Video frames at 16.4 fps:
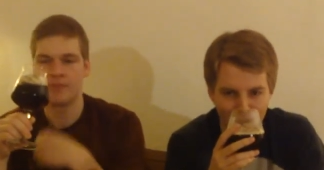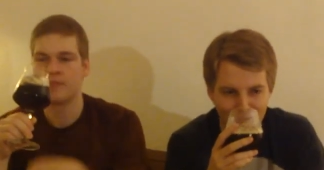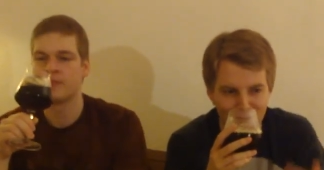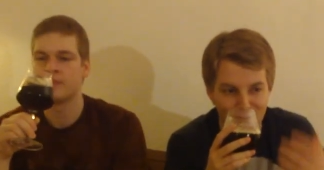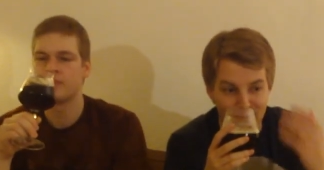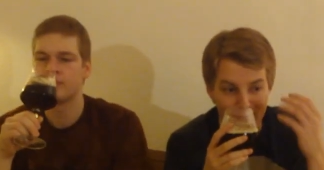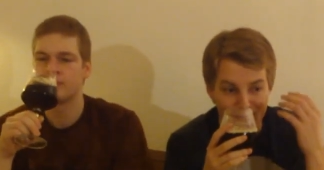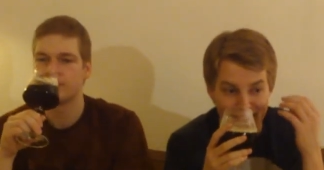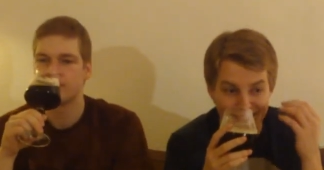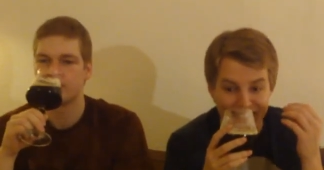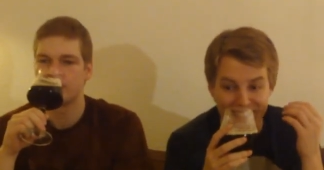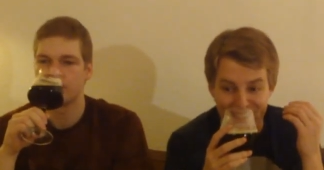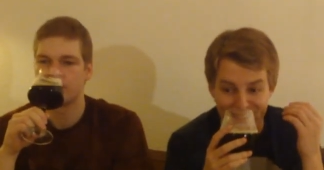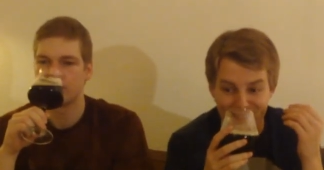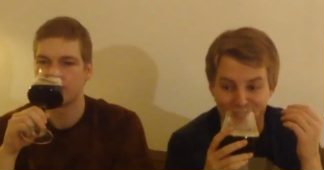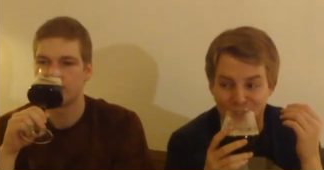Speaker 1: Uh, man,
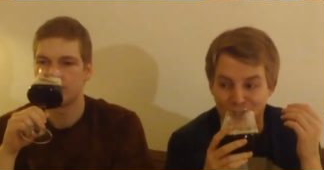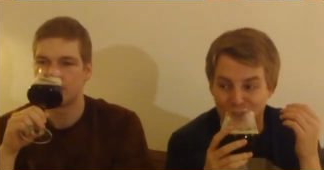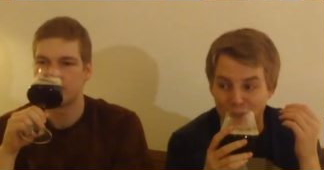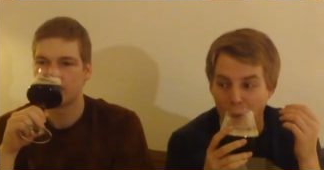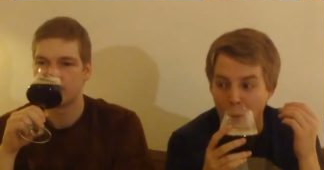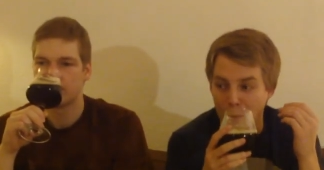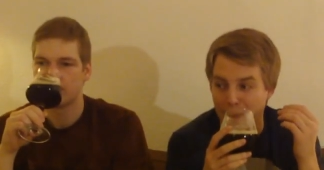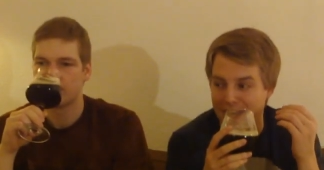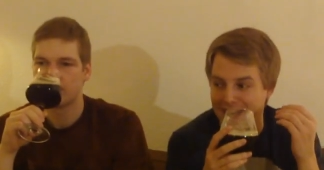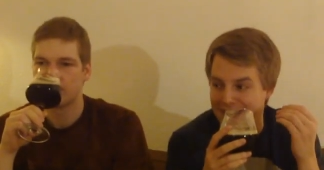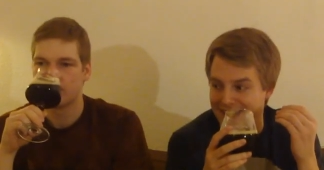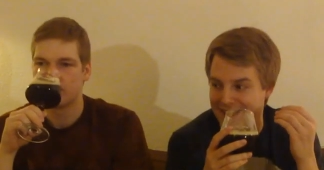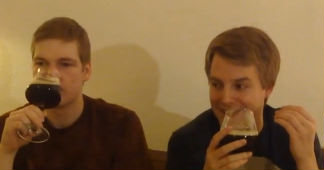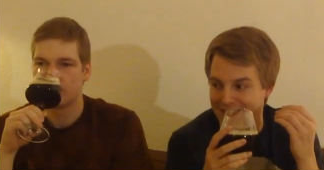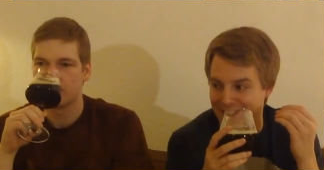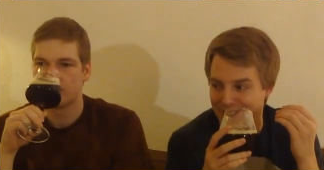this is so
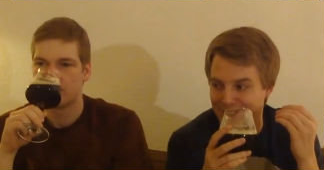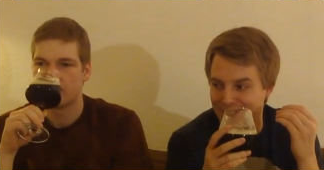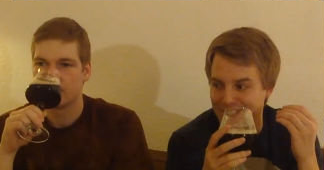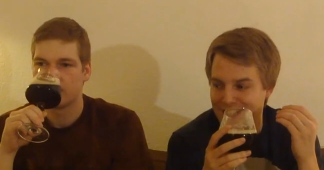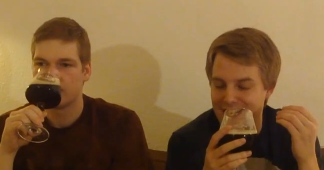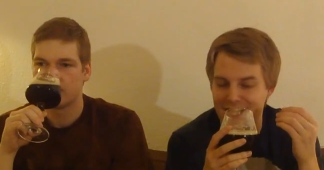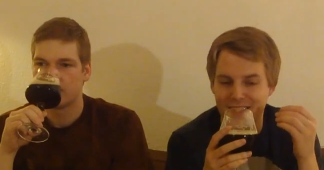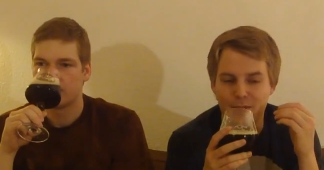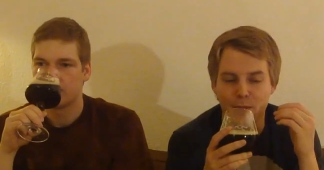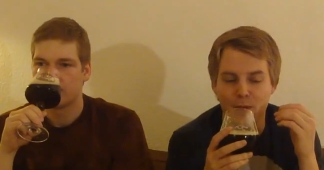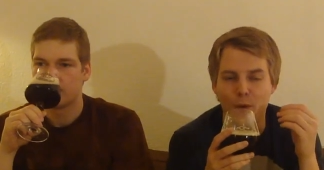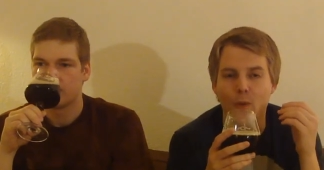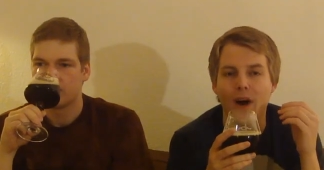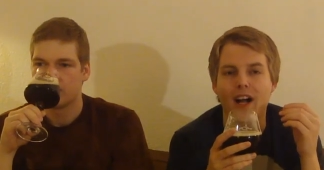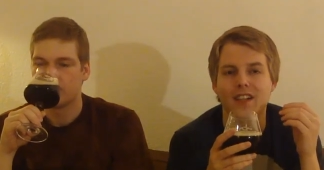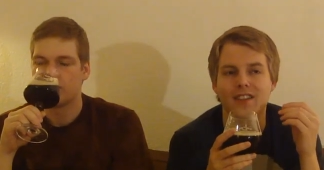bacony though. It's been
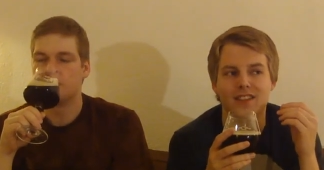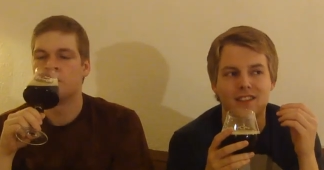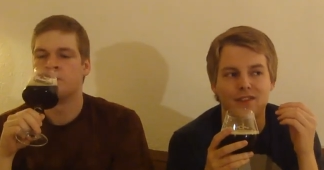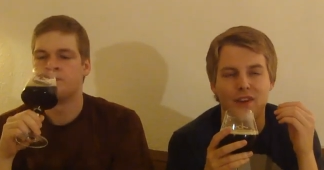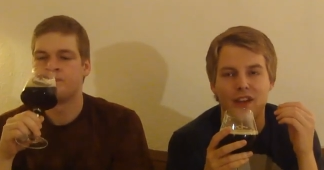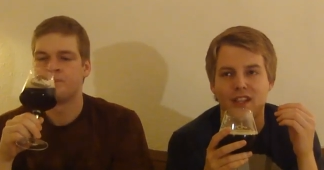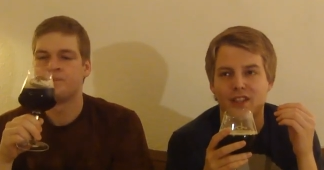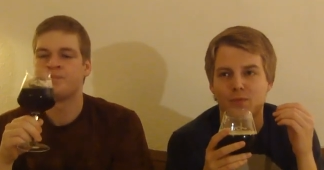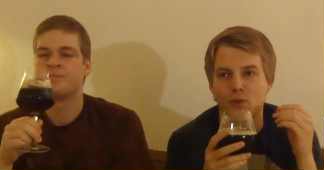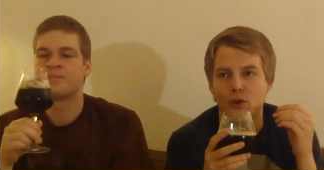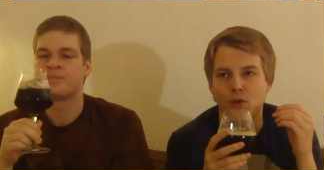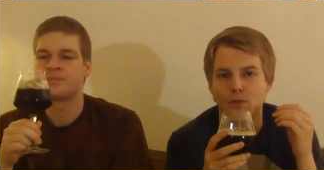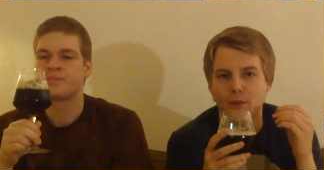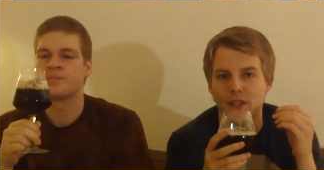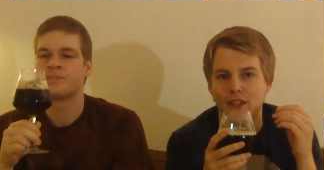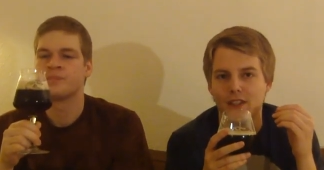a while since mm. I've had a
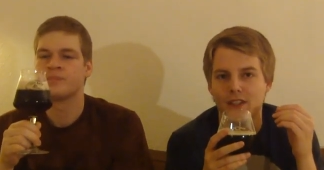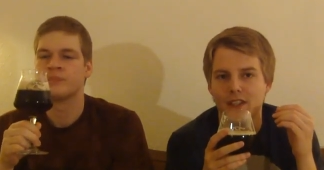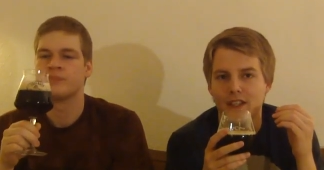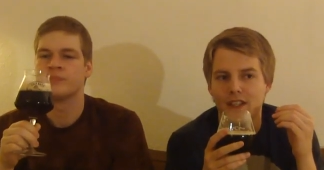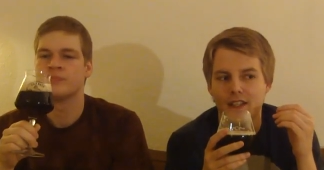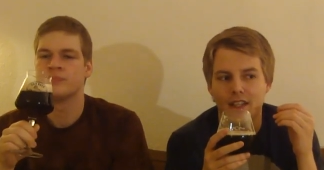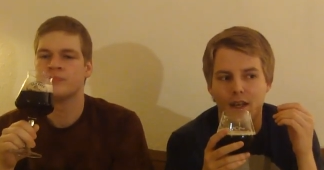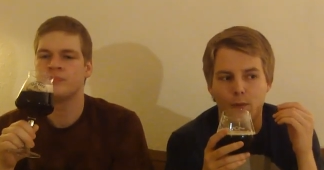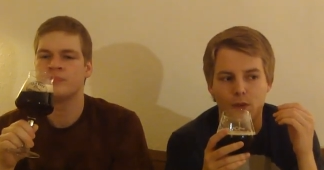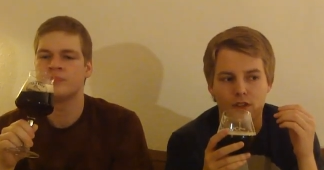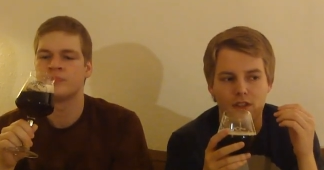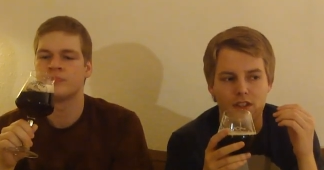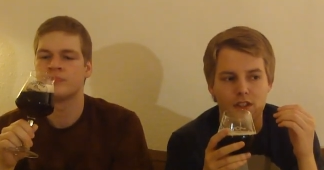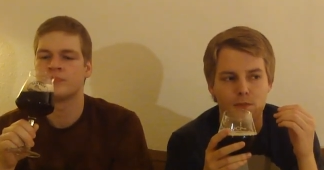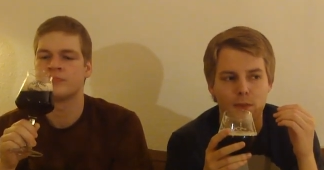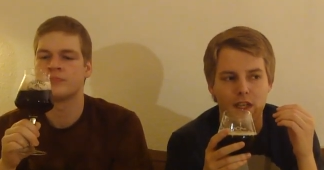smoked beer that
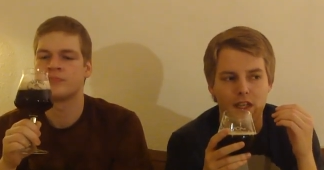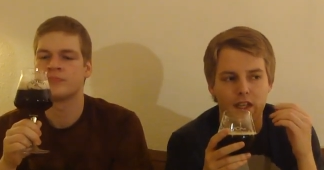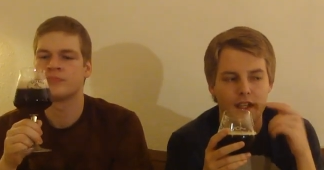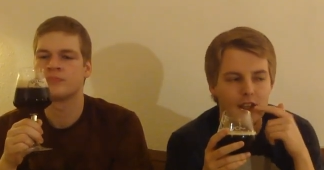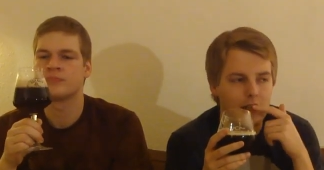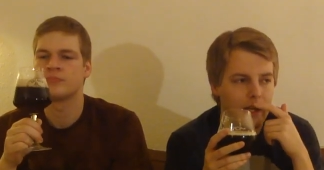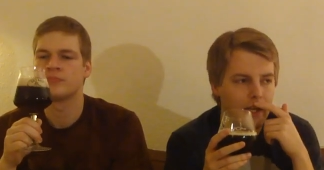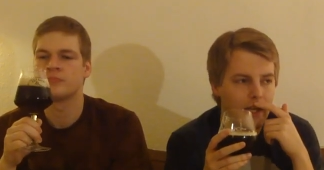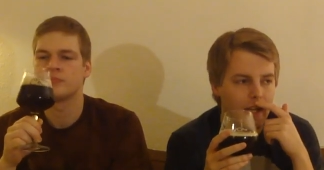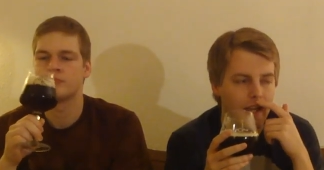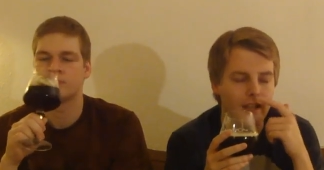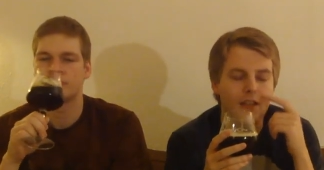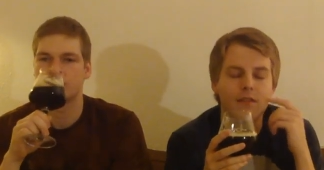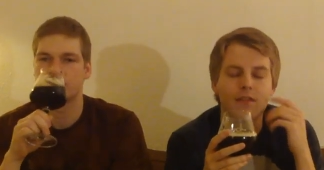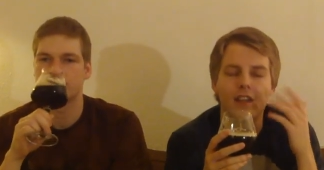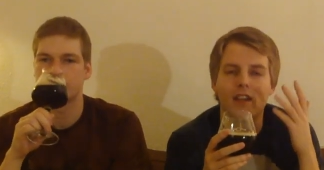was this bacony.
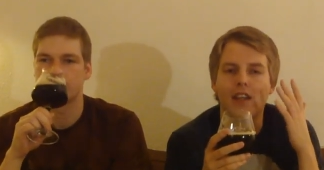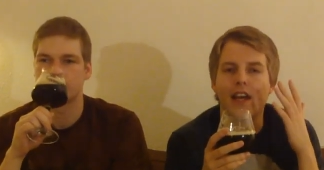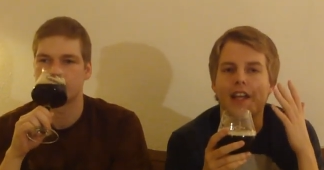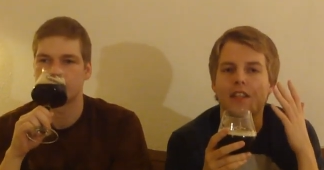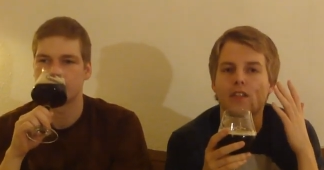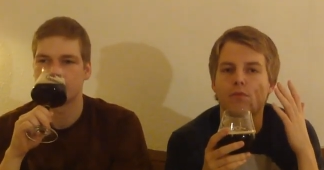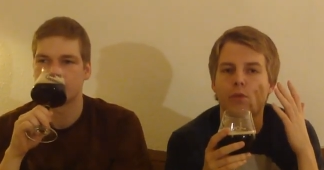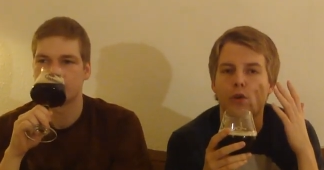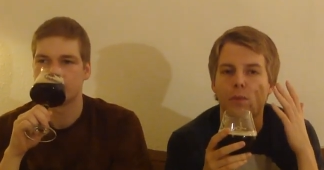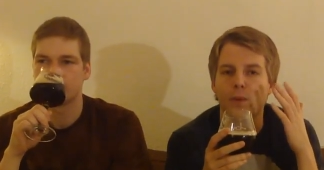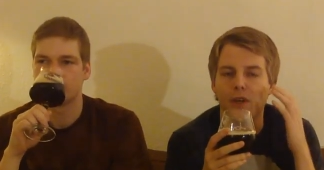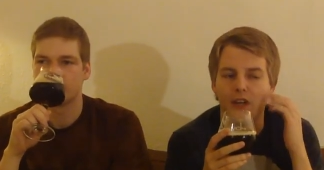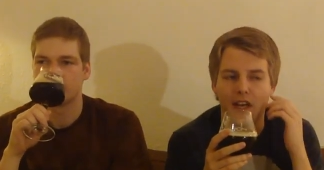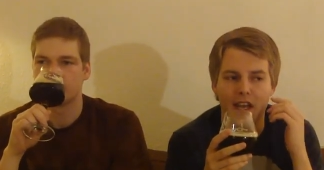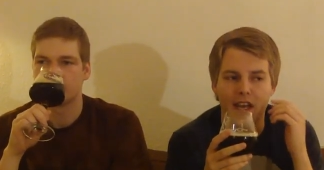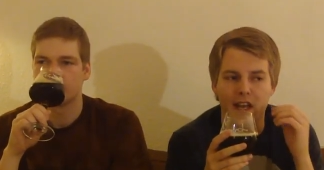I, the last smoked
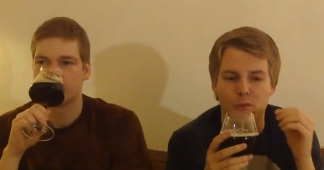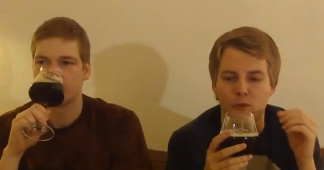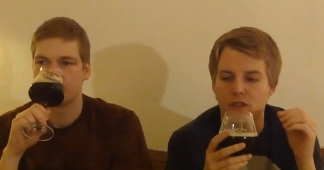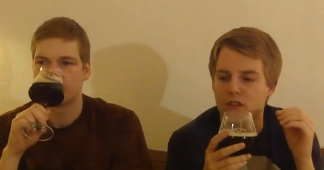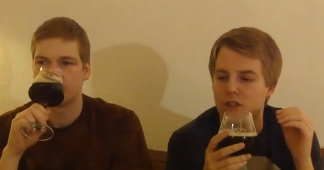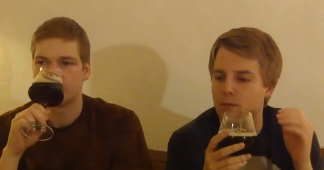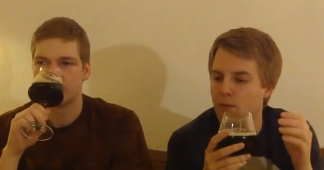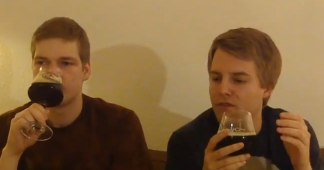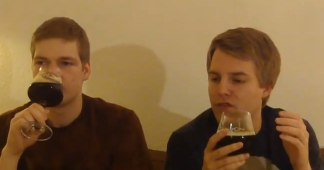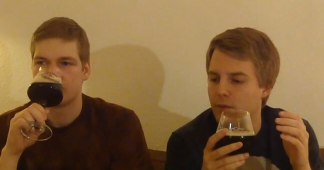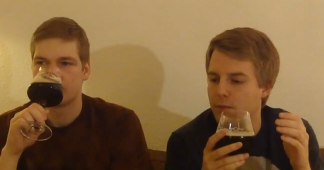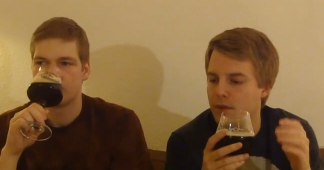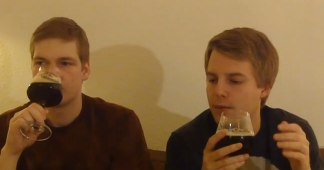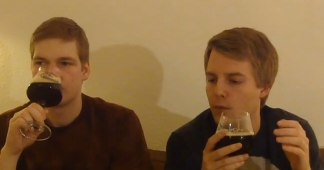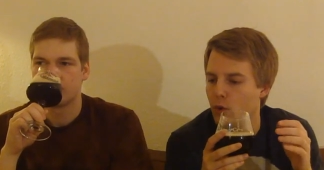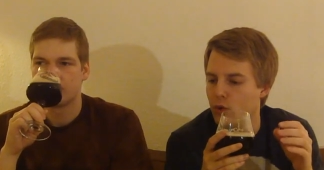beer I had was de,
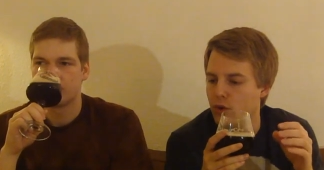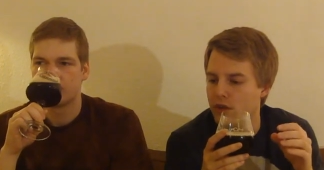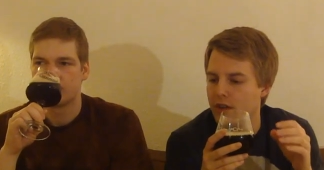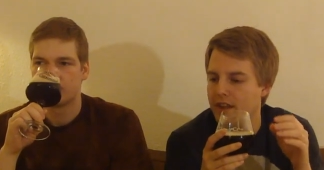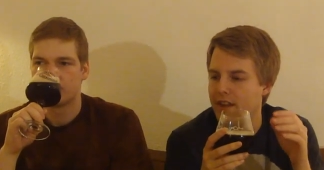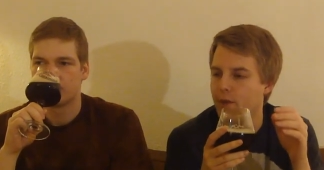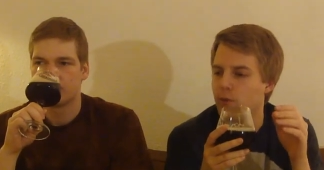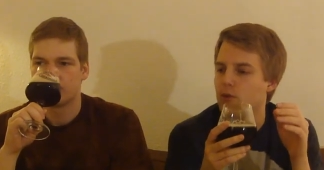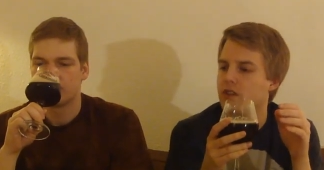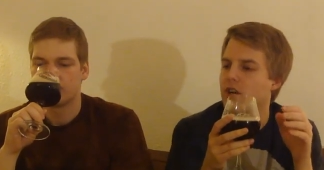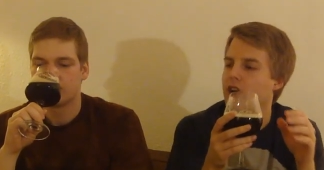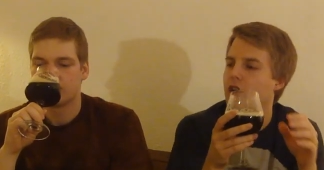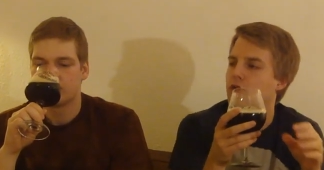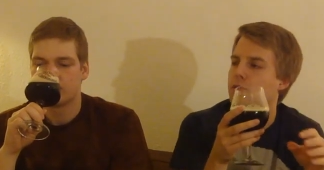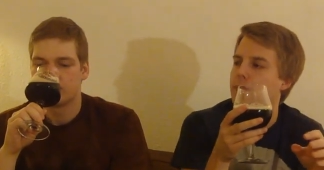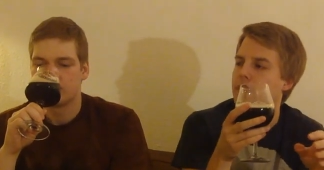from De Molen, and that was a
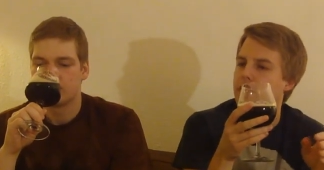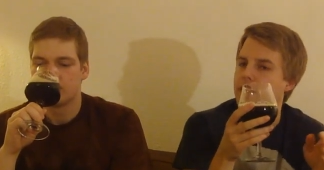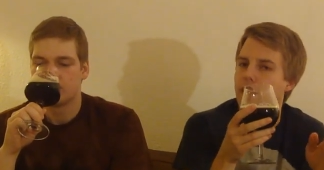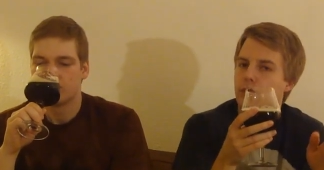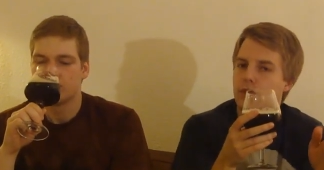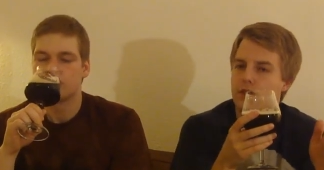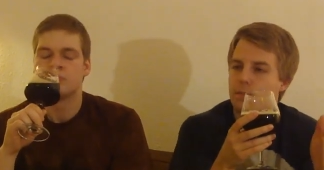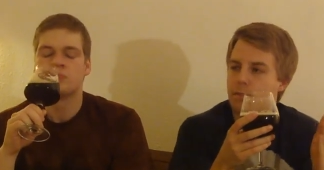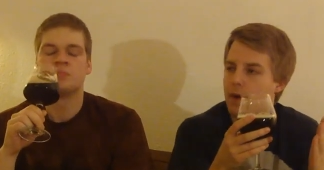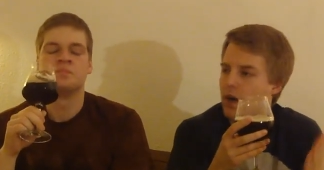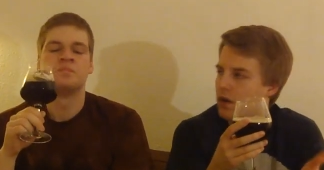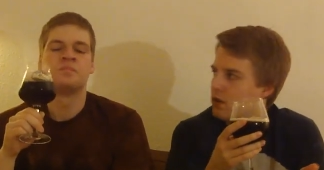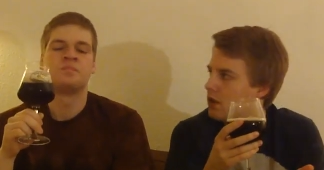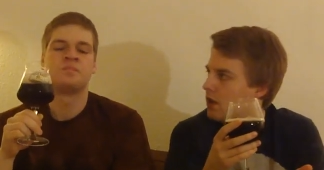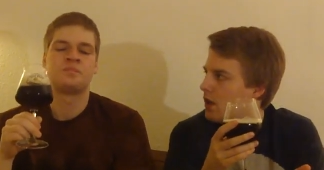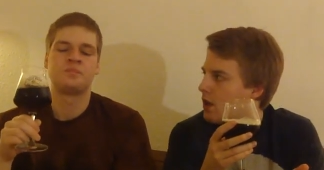hot beer that was
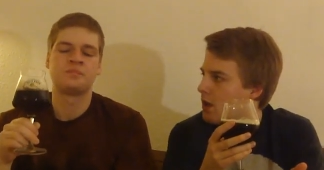part